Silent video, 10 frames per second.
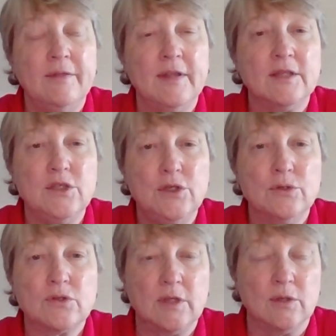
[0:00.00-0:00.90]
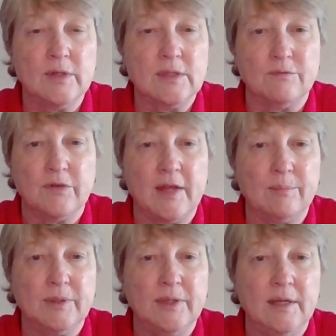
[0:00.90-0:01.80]
That's usually the reason for
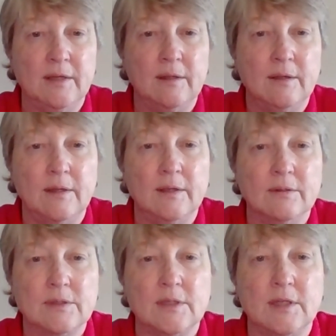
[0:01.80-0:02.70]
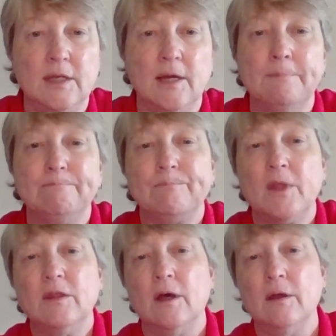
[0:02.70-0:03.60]
that bleeding, is the
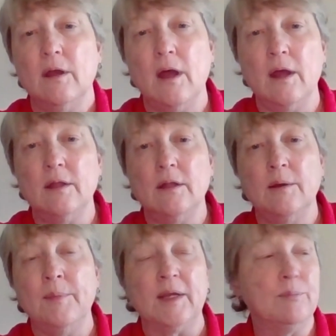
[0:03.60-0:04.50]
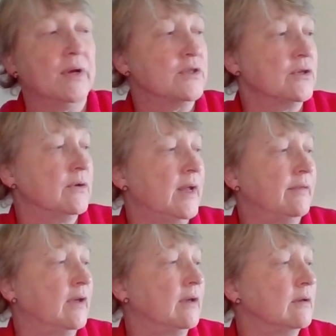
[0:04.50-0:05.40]
amount of pressure and